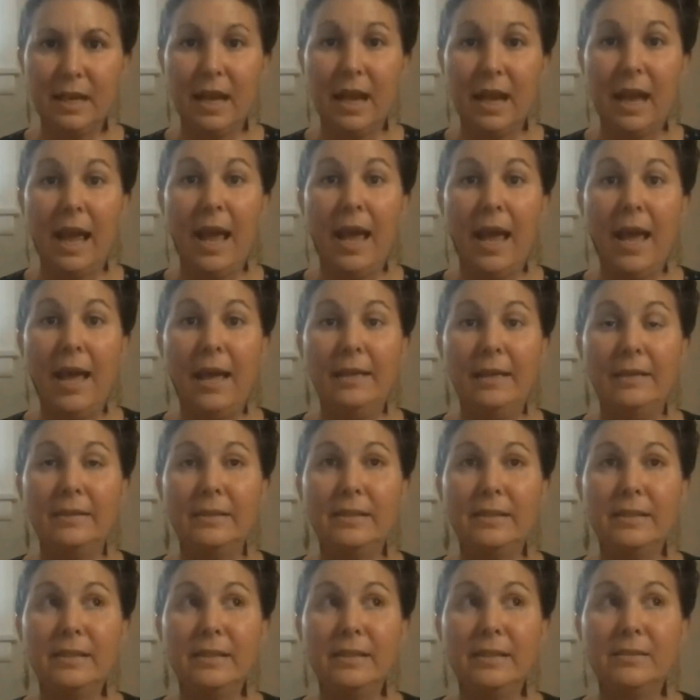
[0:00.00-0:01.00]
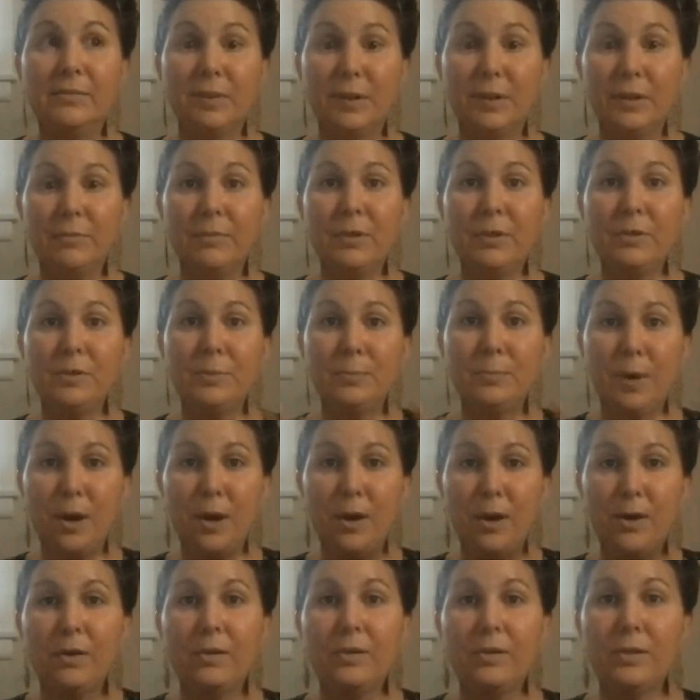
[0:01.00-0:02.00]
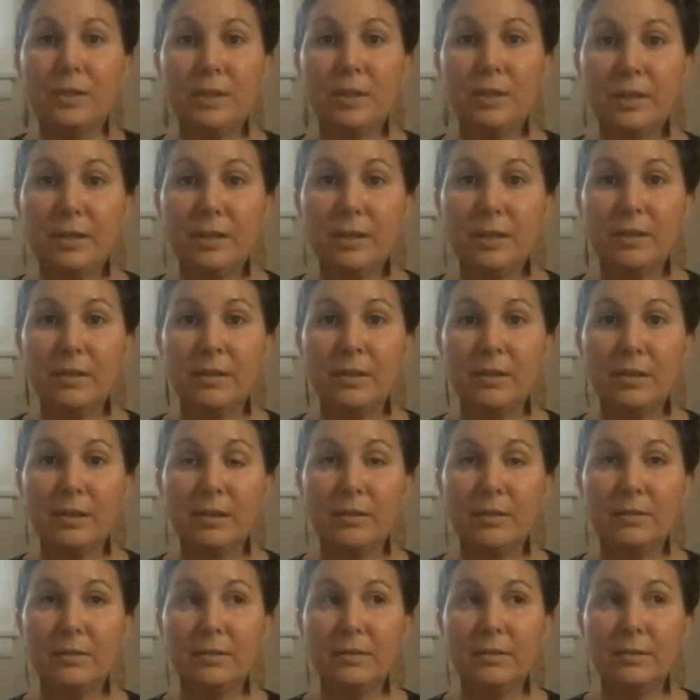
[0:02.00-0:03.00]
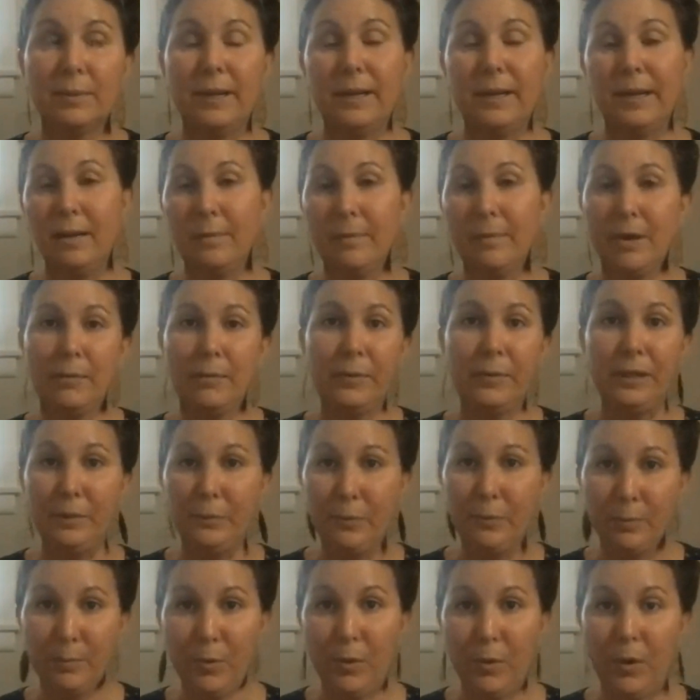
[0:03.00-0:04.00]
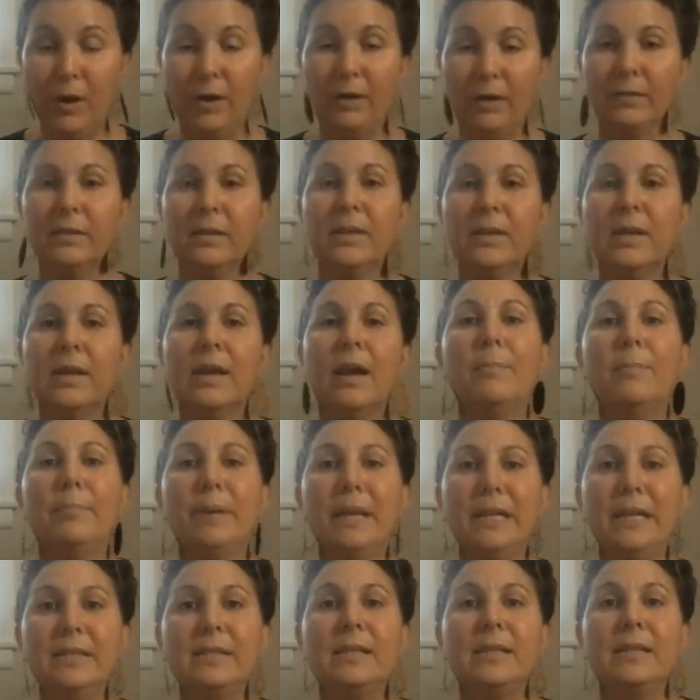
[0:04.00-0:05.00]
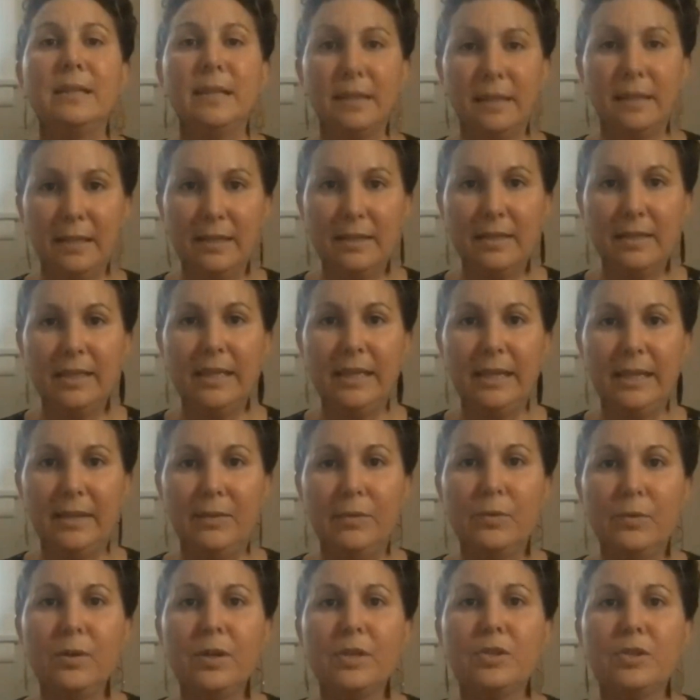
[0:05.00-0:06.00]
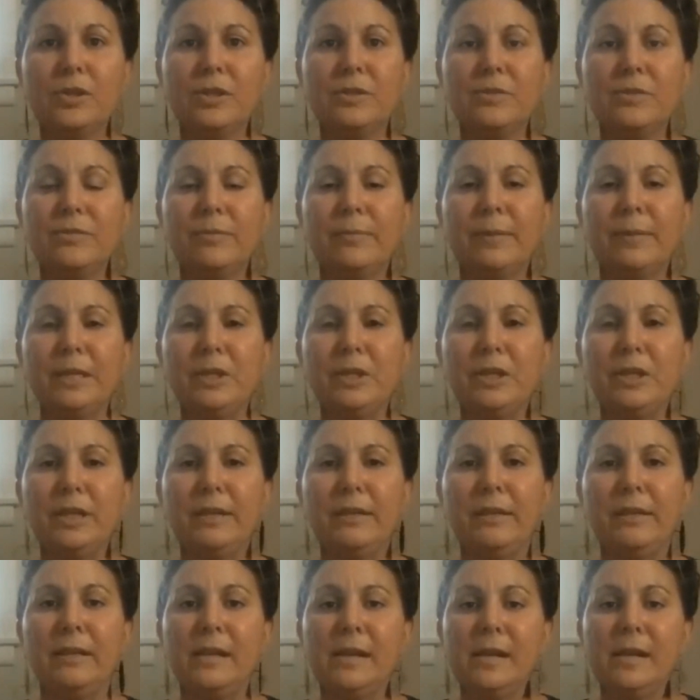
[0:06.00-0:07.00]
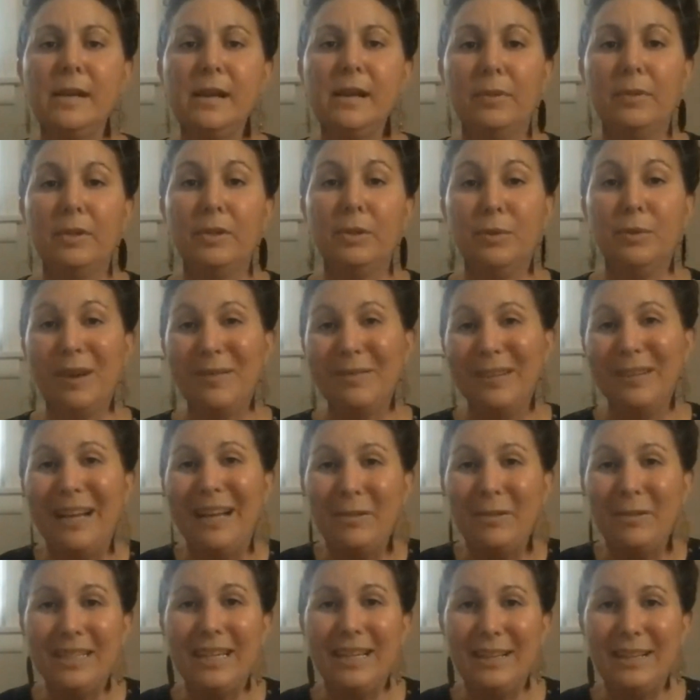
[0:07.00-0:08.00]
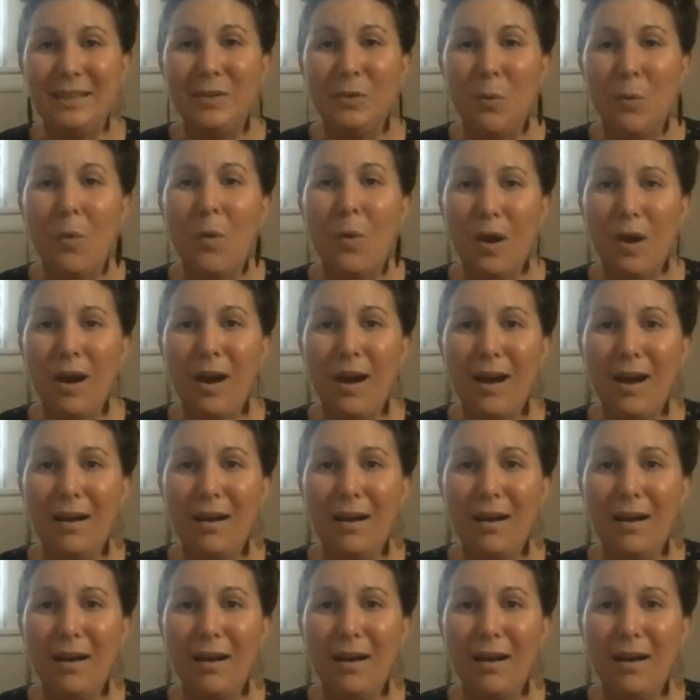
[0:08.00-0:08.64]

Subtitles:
And for the most part, depending upon when you were born, based on the theory in aura transformation, you have an outdated aura